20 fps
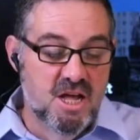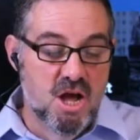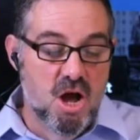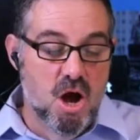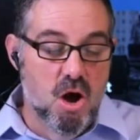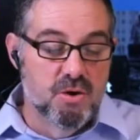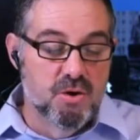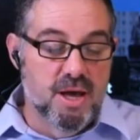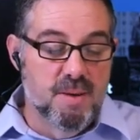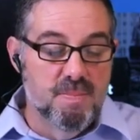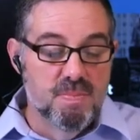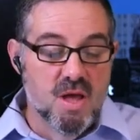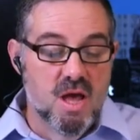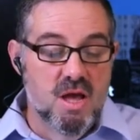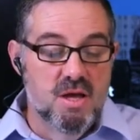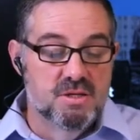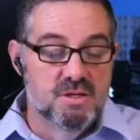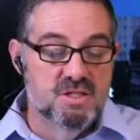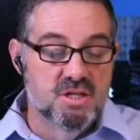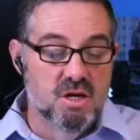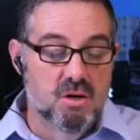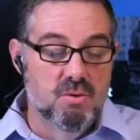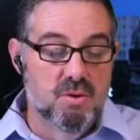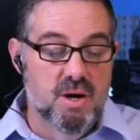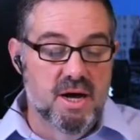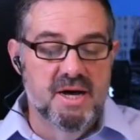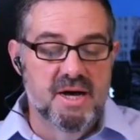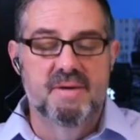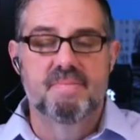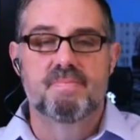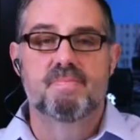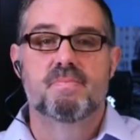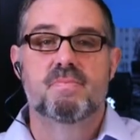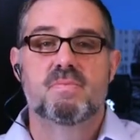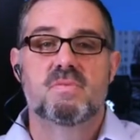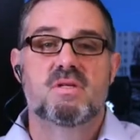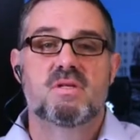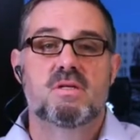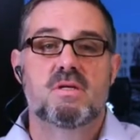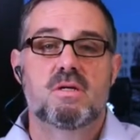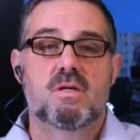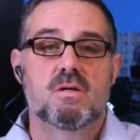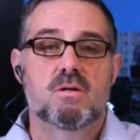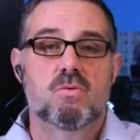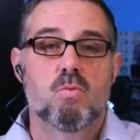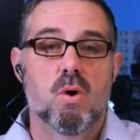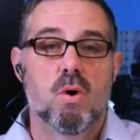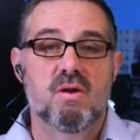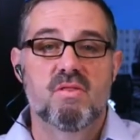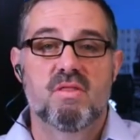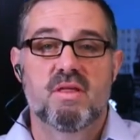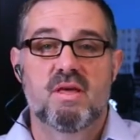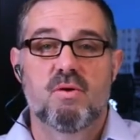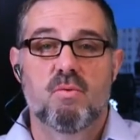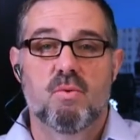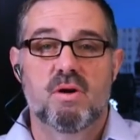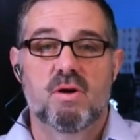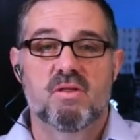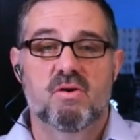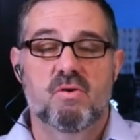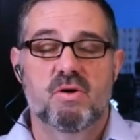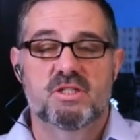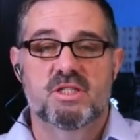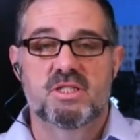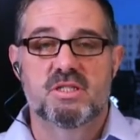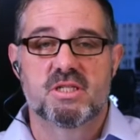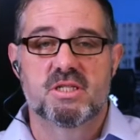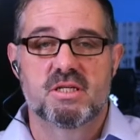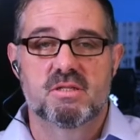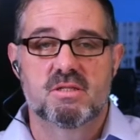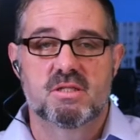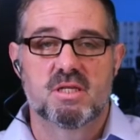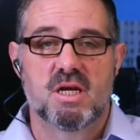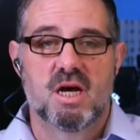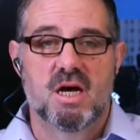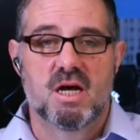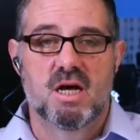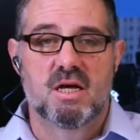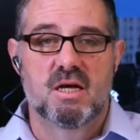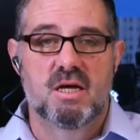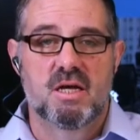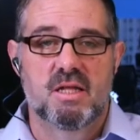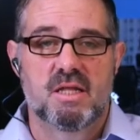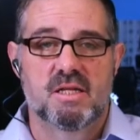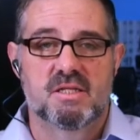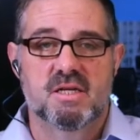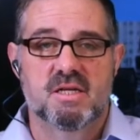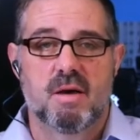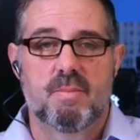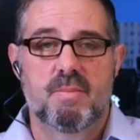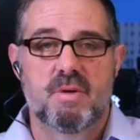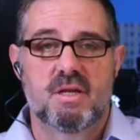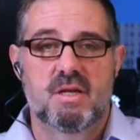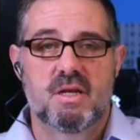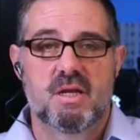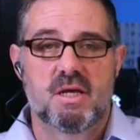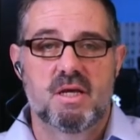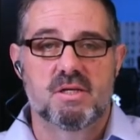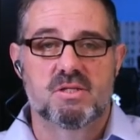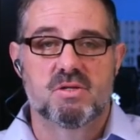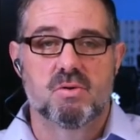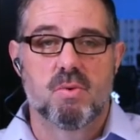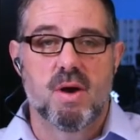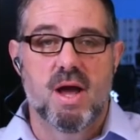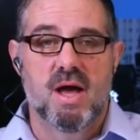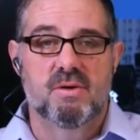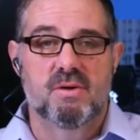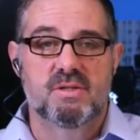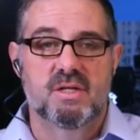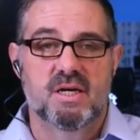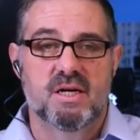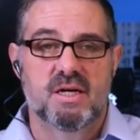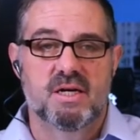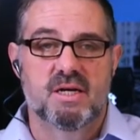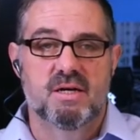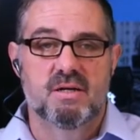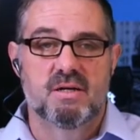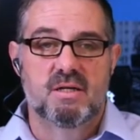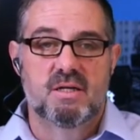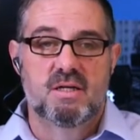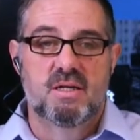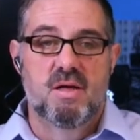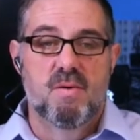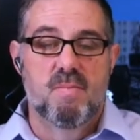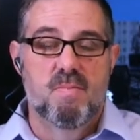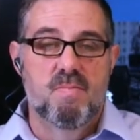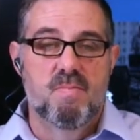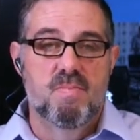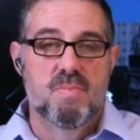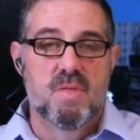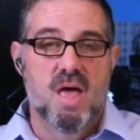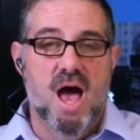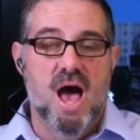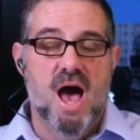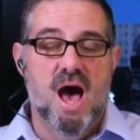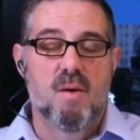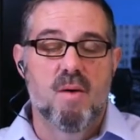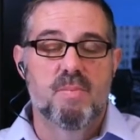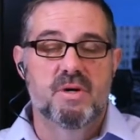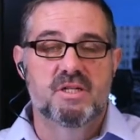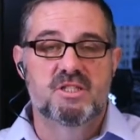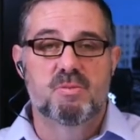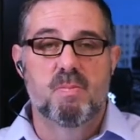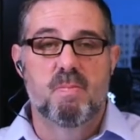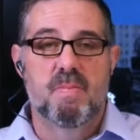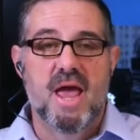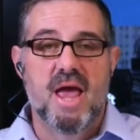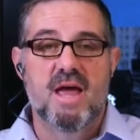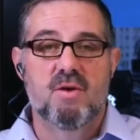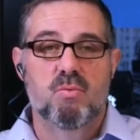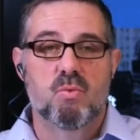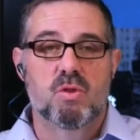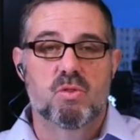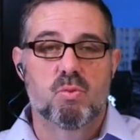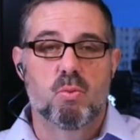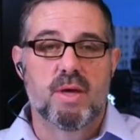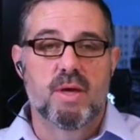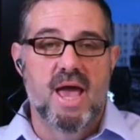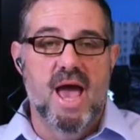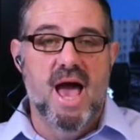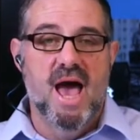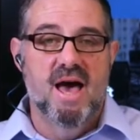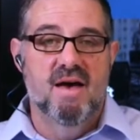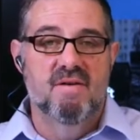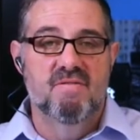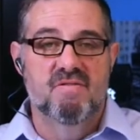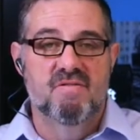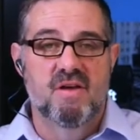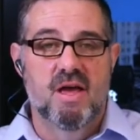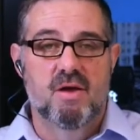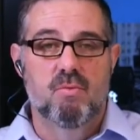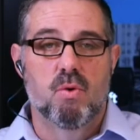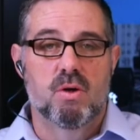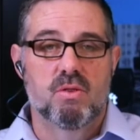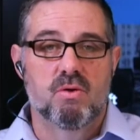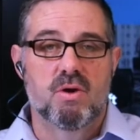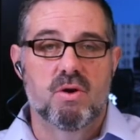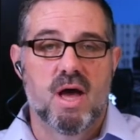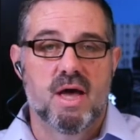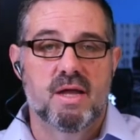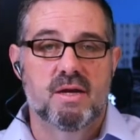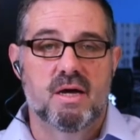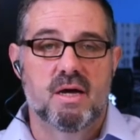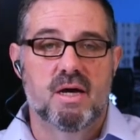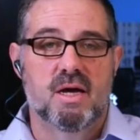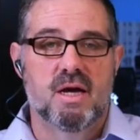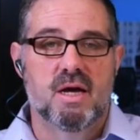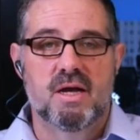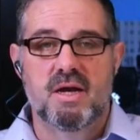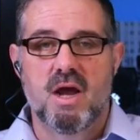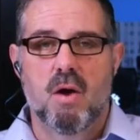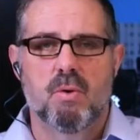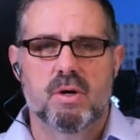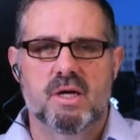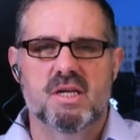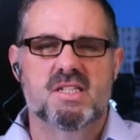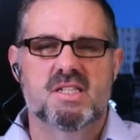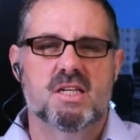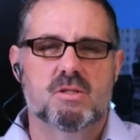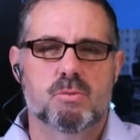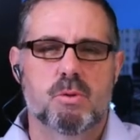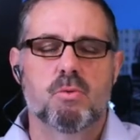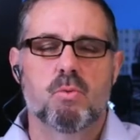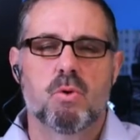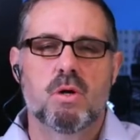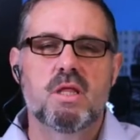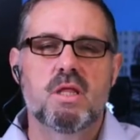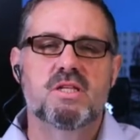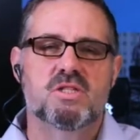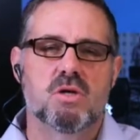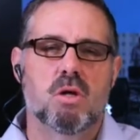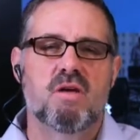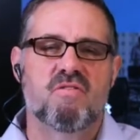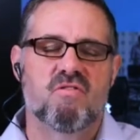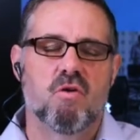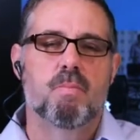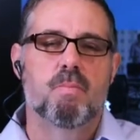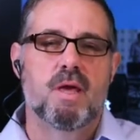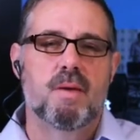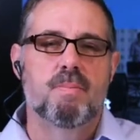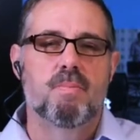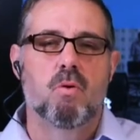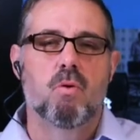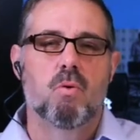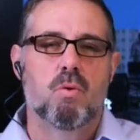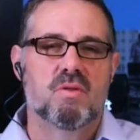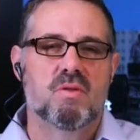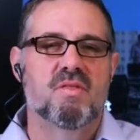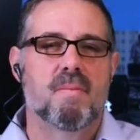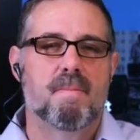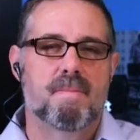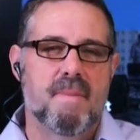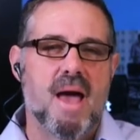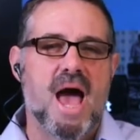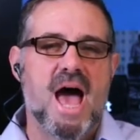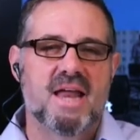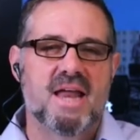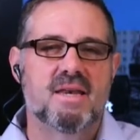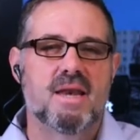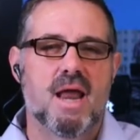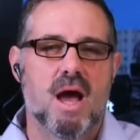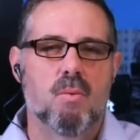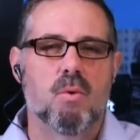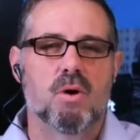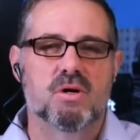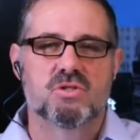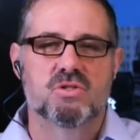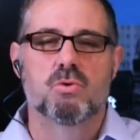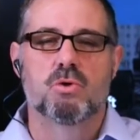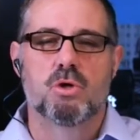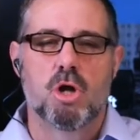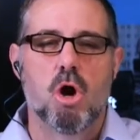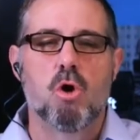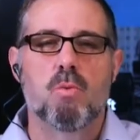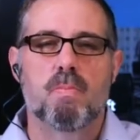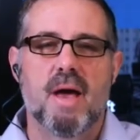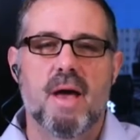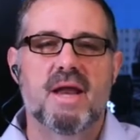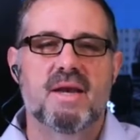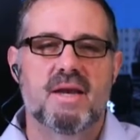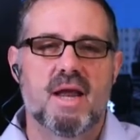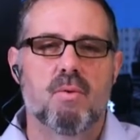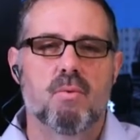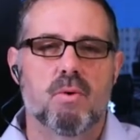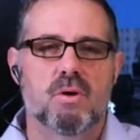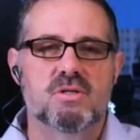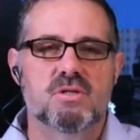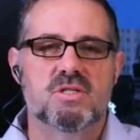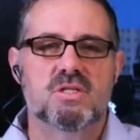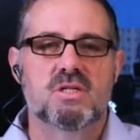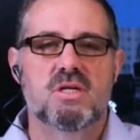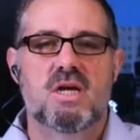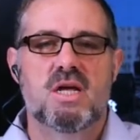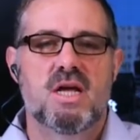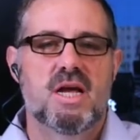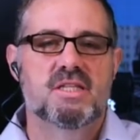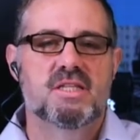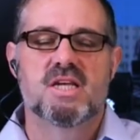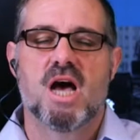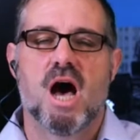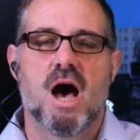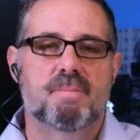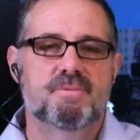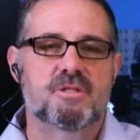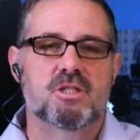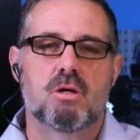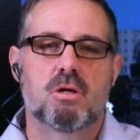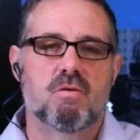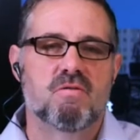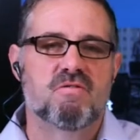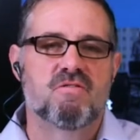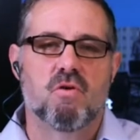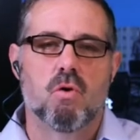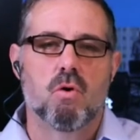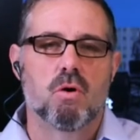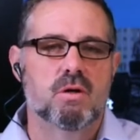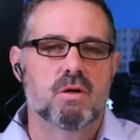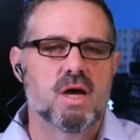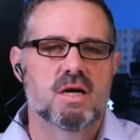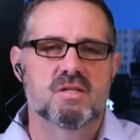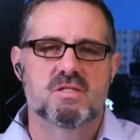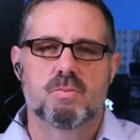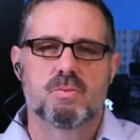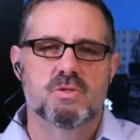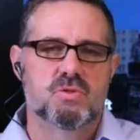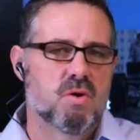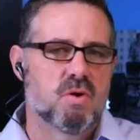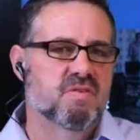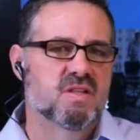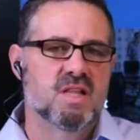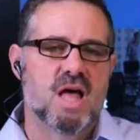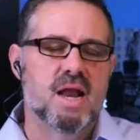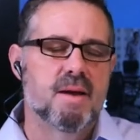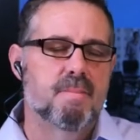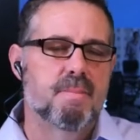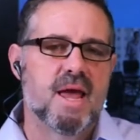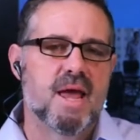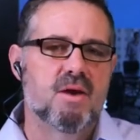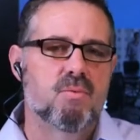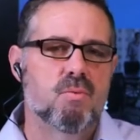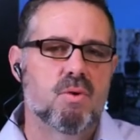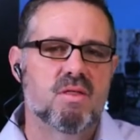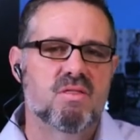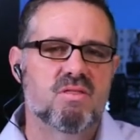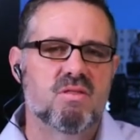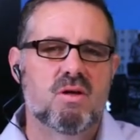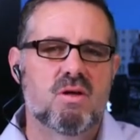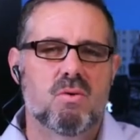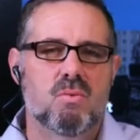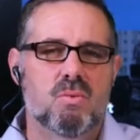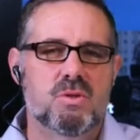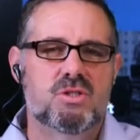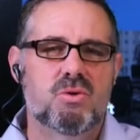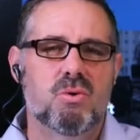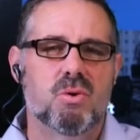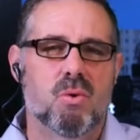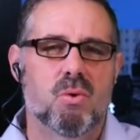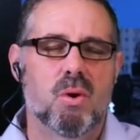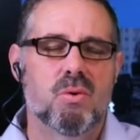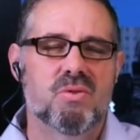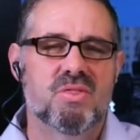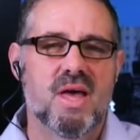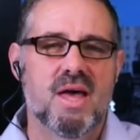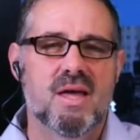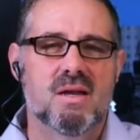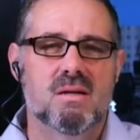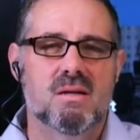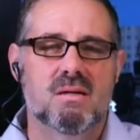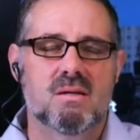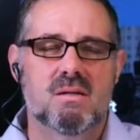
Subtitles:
Okay, so one of the questions that's come in is around how much bandwidth we have, and whether or not a network assessment really is only for people with bad networks or known bad networks. It's optional for customers who have a lot of bandwidth. Would you agree with that?